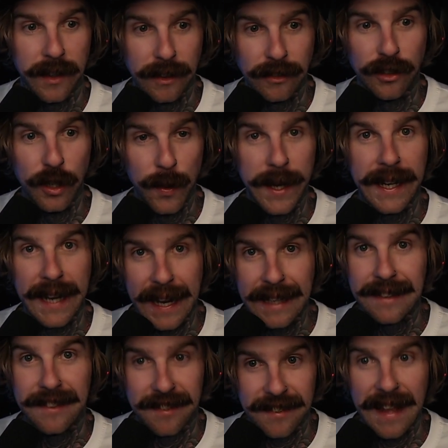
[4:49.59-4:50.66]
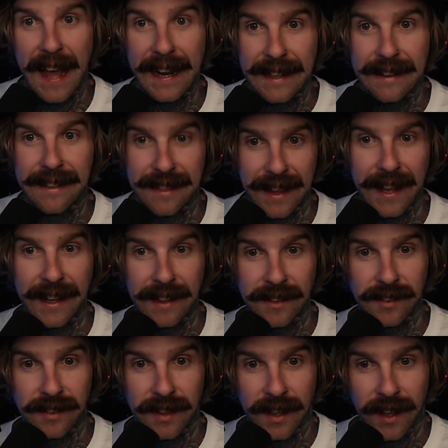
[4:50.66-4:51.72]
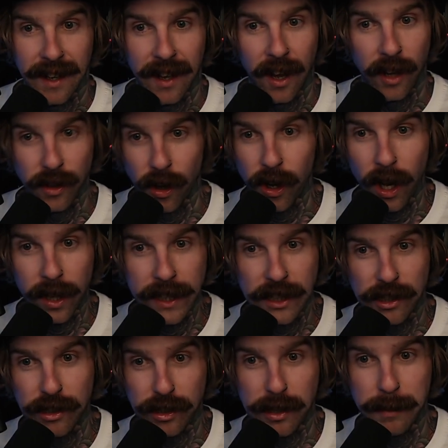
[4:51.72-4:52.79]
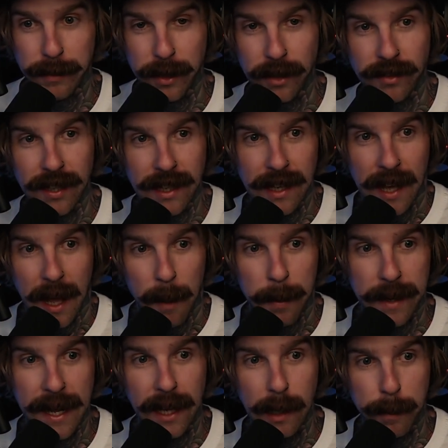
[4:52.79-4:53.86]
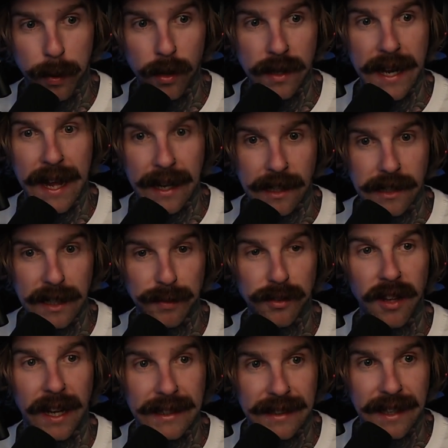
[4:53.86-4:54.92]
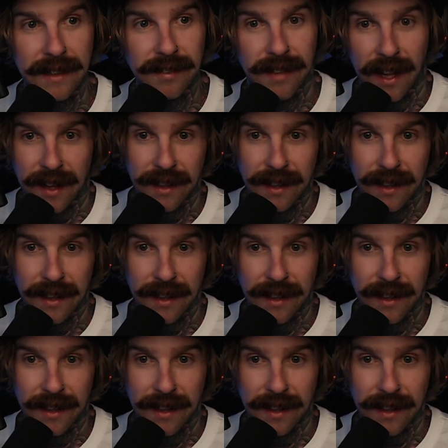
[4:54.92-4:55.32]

doing insane things. Not only just your music, but now you're putting out clips like this.